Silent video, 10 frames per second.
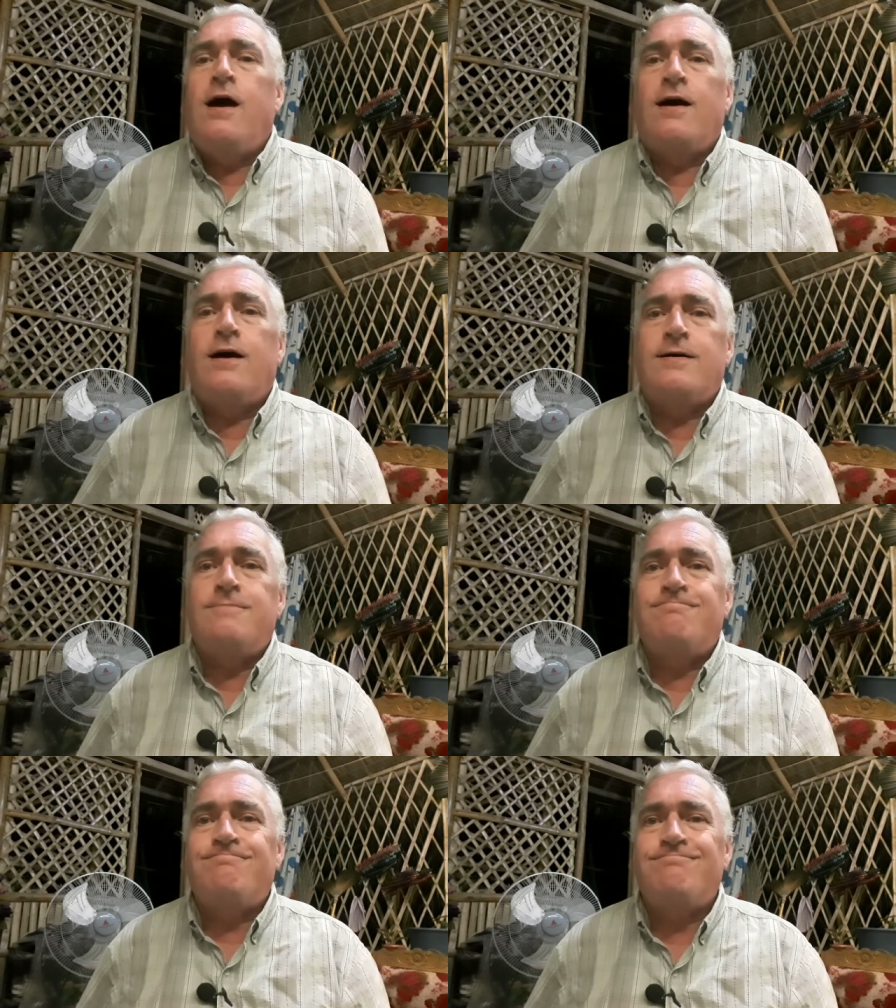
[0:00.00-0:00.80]

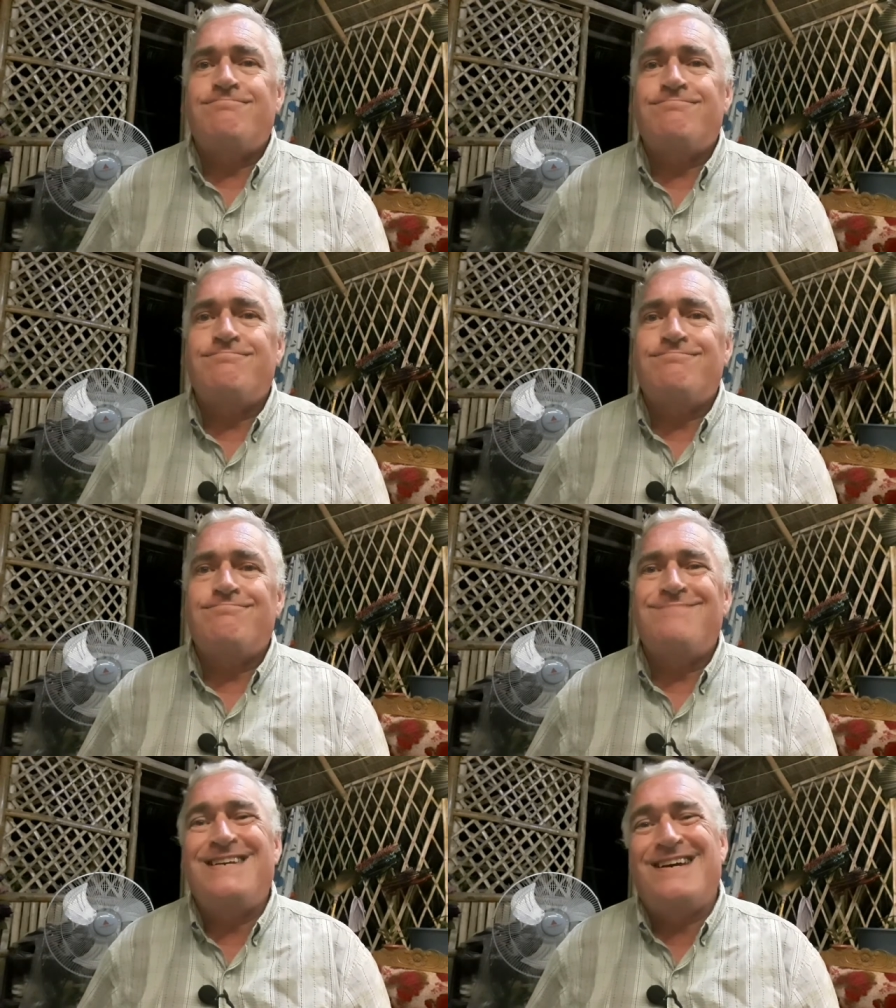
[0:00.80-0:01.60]

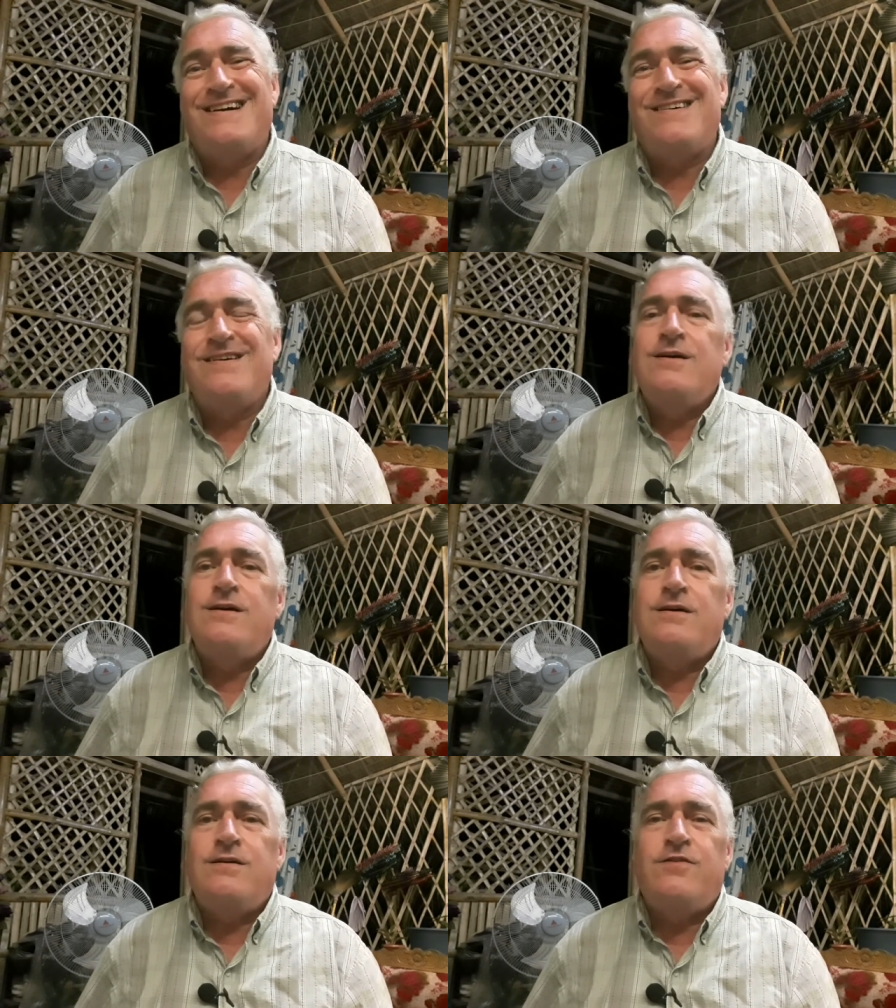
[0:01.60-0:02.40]
Yeah,
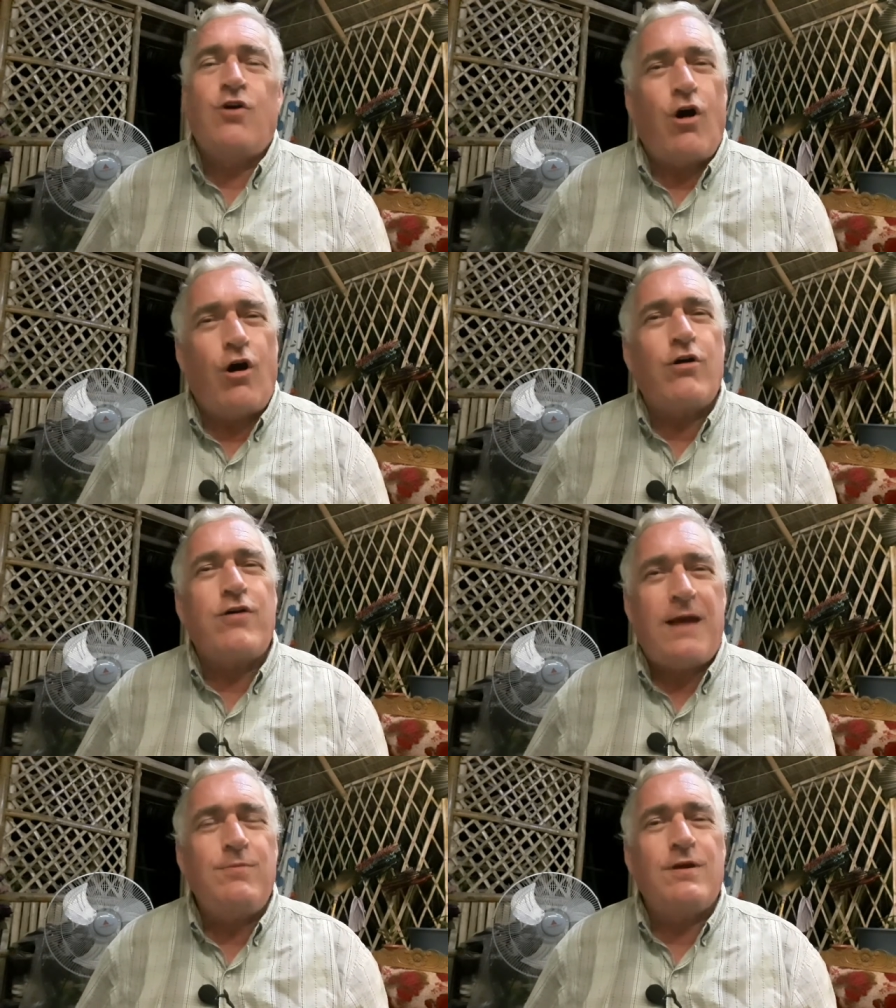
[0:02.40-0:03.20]
there are
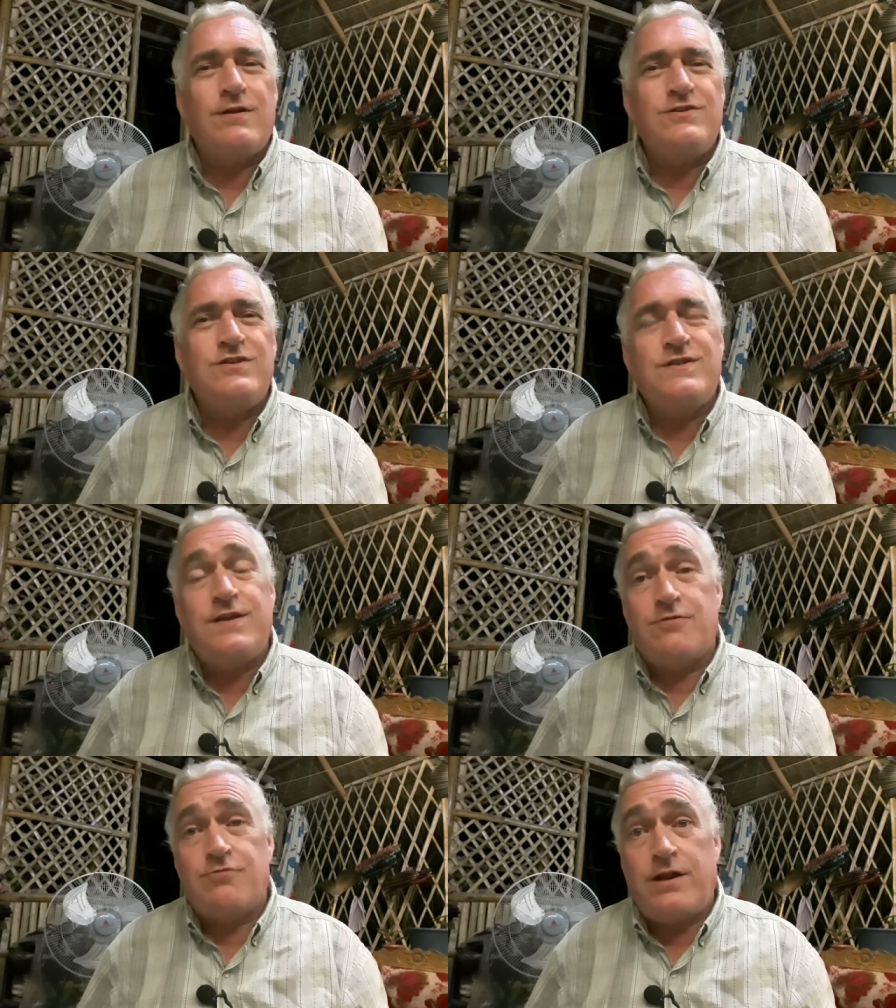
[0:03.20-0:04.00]
ambulances
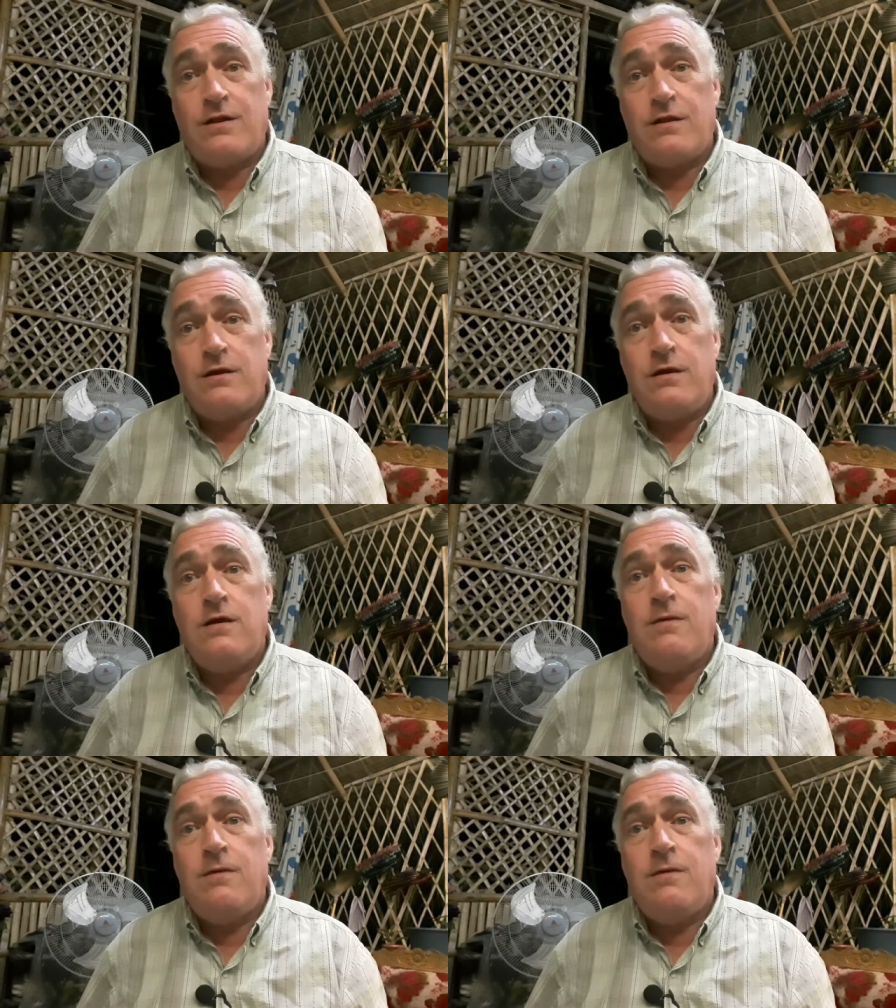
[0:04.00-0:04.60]
theoretically,